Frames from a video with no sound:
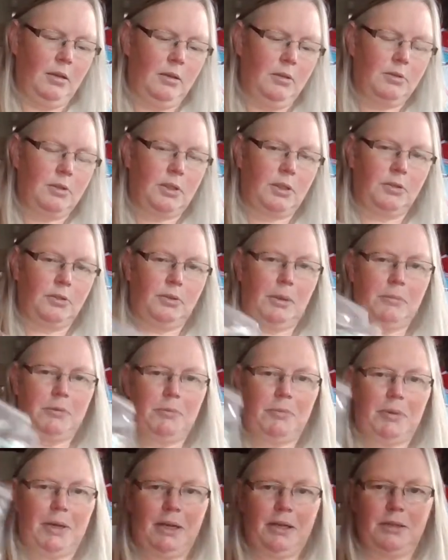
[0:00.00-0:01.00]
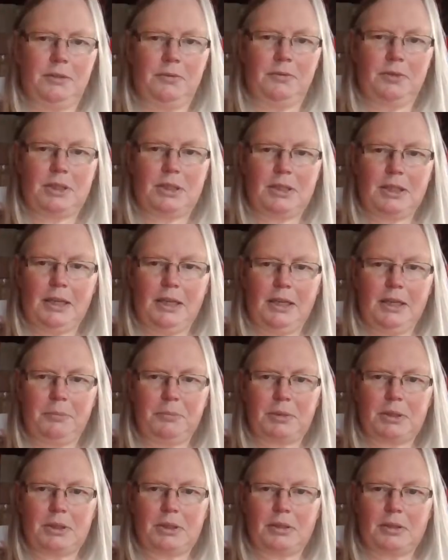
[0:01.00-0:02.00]
Also grabbed a packet of
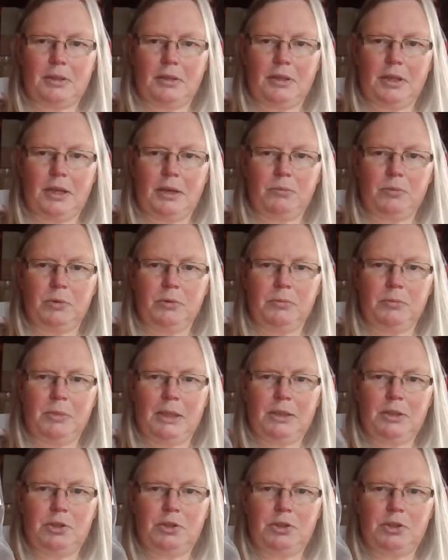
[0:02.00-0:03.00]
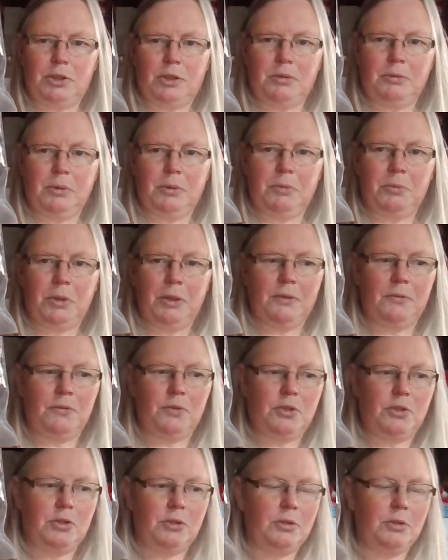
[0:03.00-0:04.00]
stamps, so that will make a show in one of
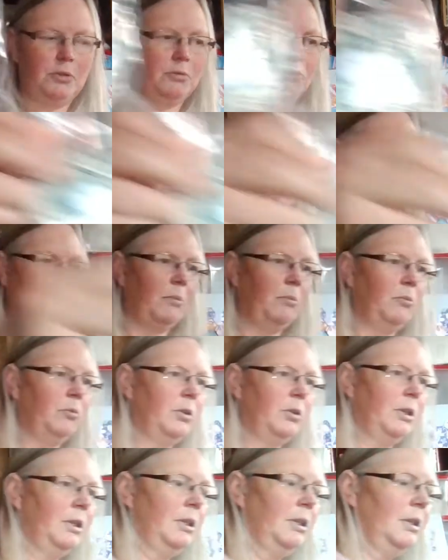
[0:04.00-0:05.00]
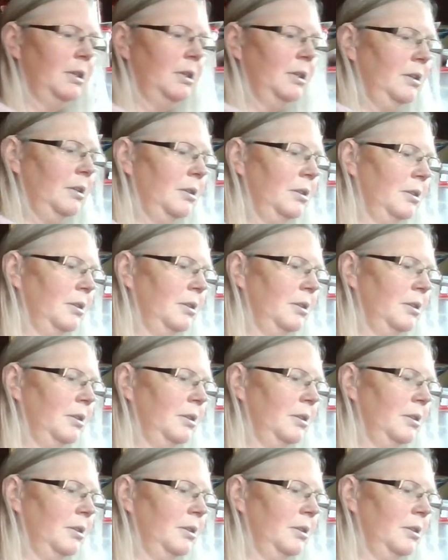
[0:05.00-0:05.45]
the journals somewhere.